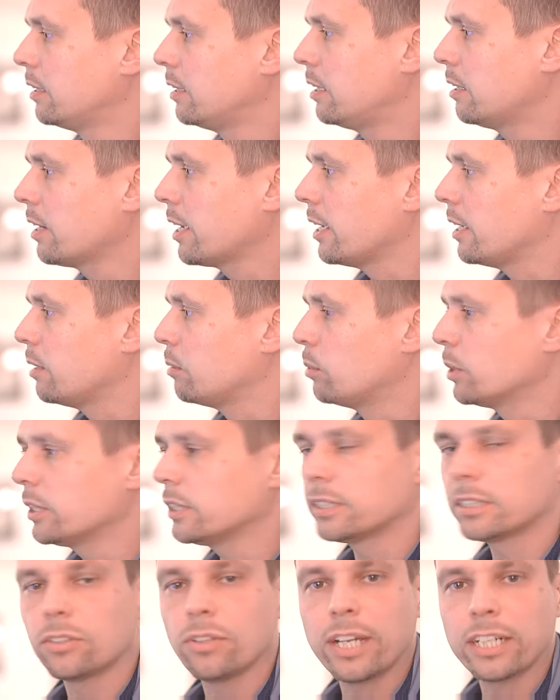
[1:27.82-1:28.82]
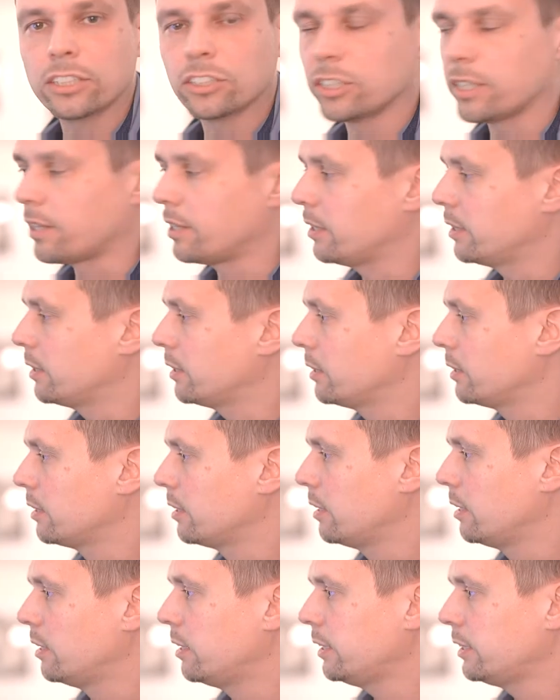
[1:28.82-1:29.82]
Okay, what a structure then.
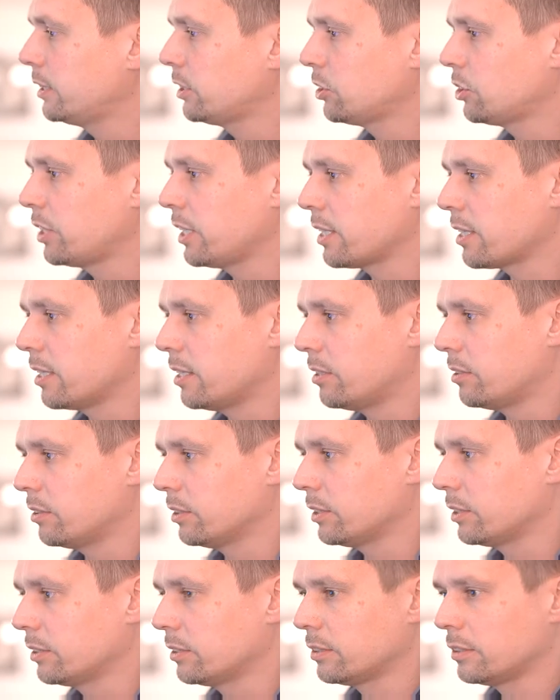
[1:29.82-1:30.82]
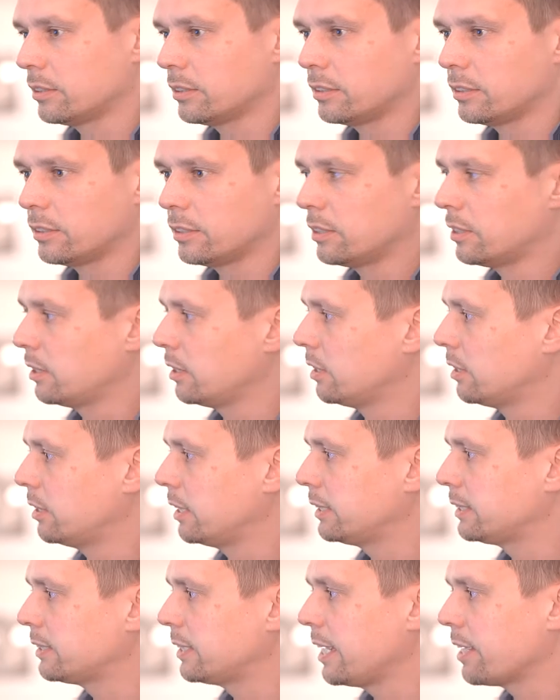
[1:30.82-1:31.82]
Let's check out.
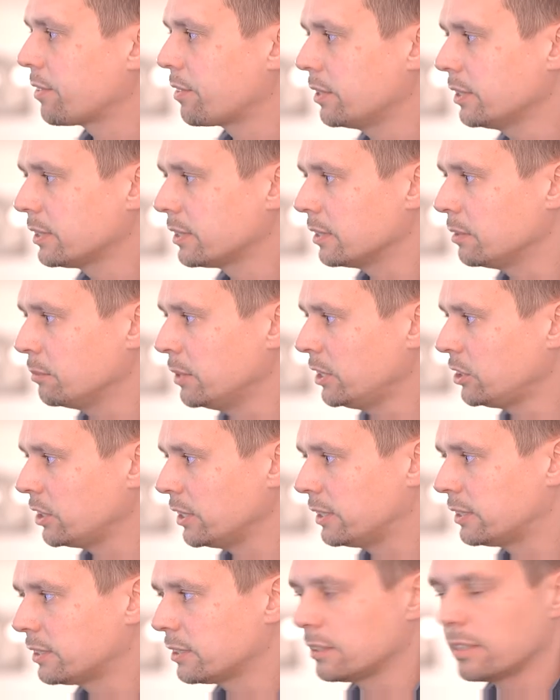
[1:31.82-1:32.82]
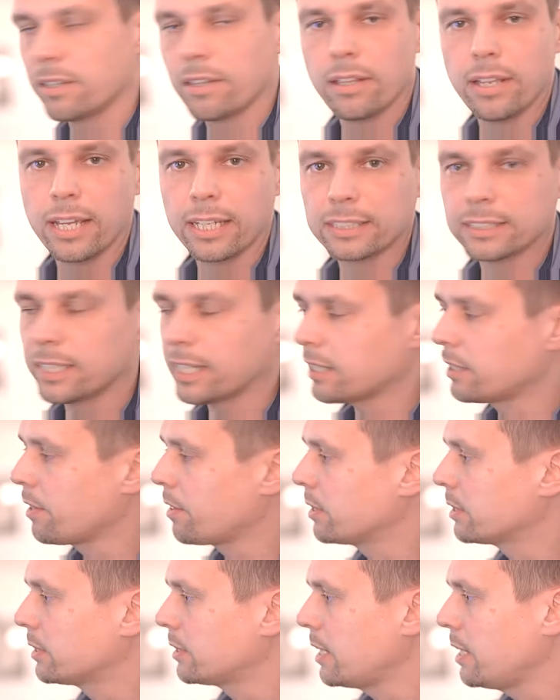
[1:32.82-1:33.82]
Let's take this image. It's exactly
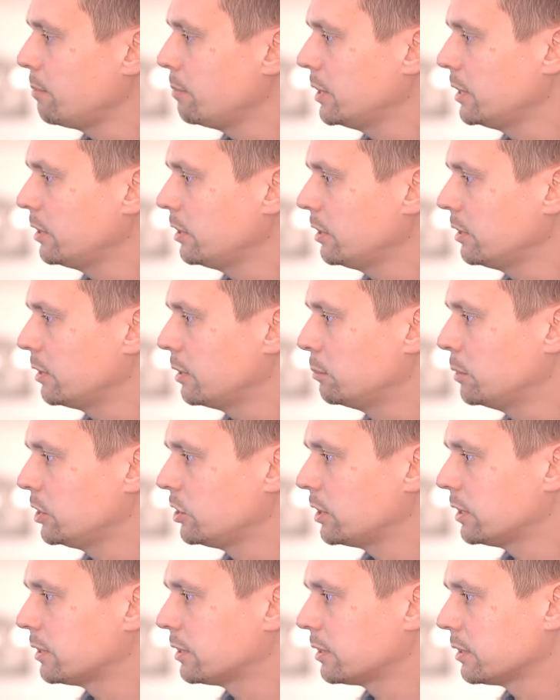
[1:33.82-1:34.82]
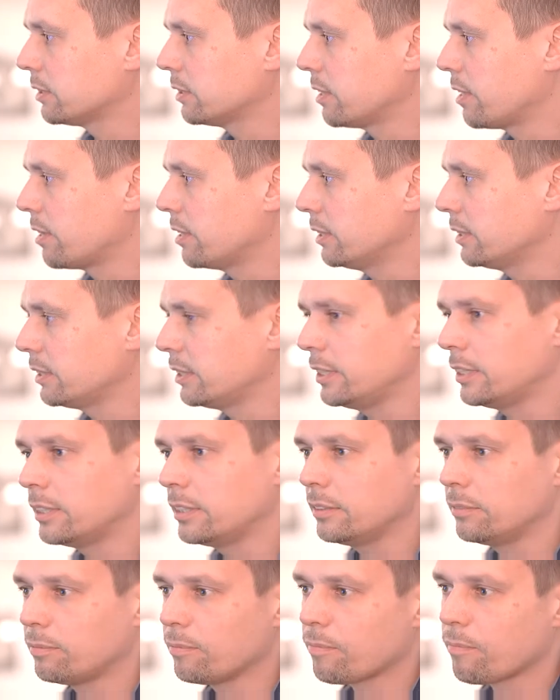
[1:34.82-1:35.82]
the same image as this
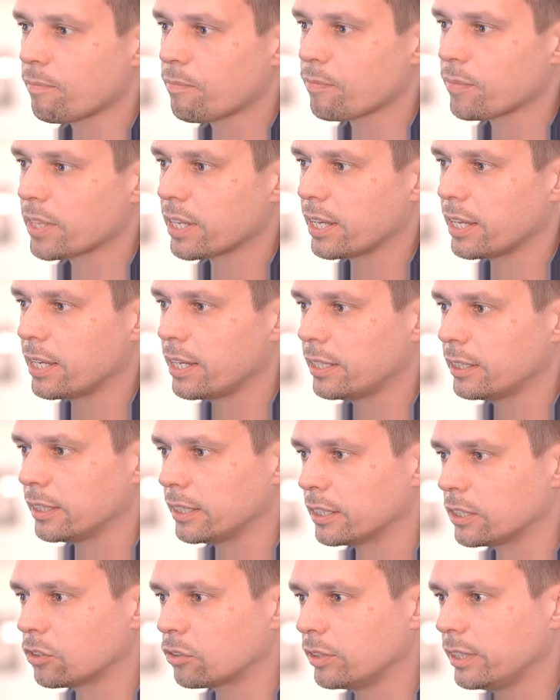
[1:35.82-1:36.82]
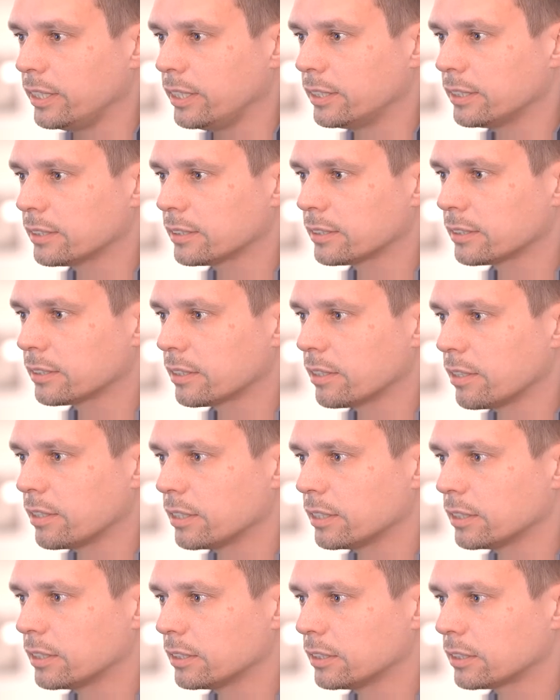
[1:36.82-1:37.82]
here and increase
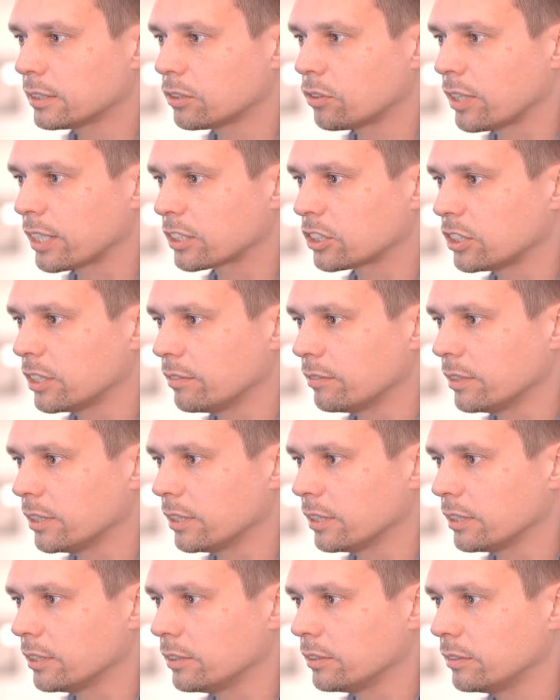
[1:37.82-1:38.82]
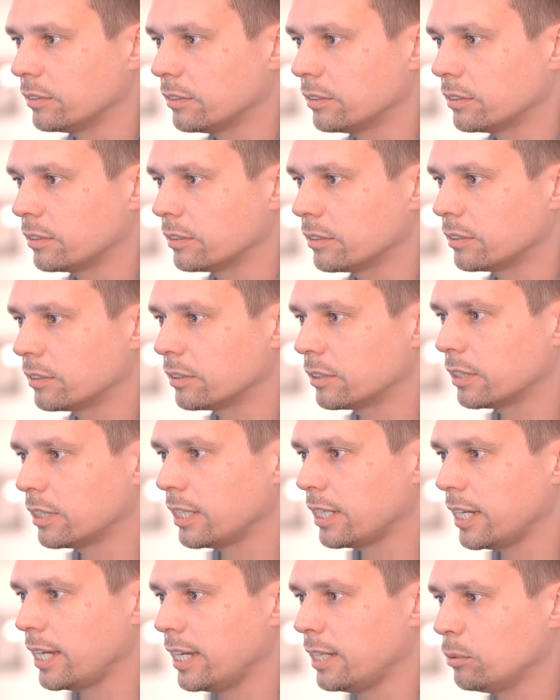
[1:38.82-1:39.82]
the structure value.
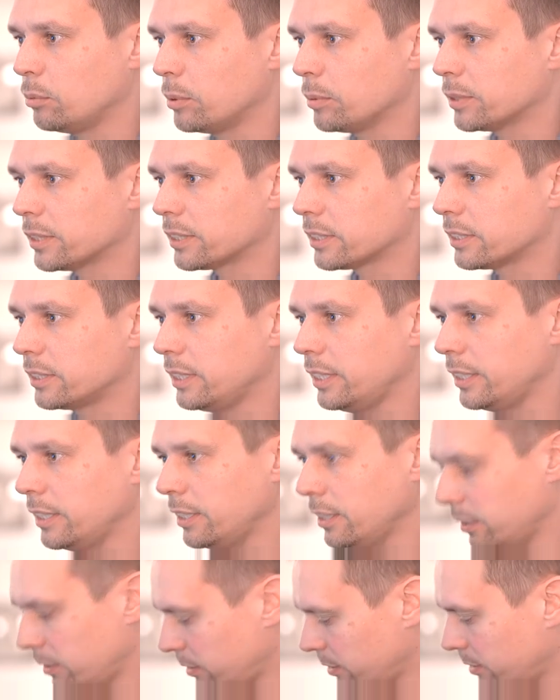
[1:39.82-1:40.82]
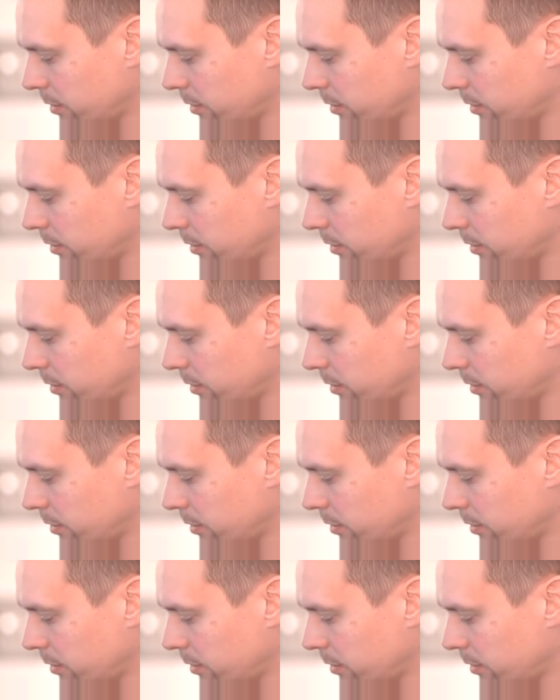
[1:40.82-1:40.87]
And we will see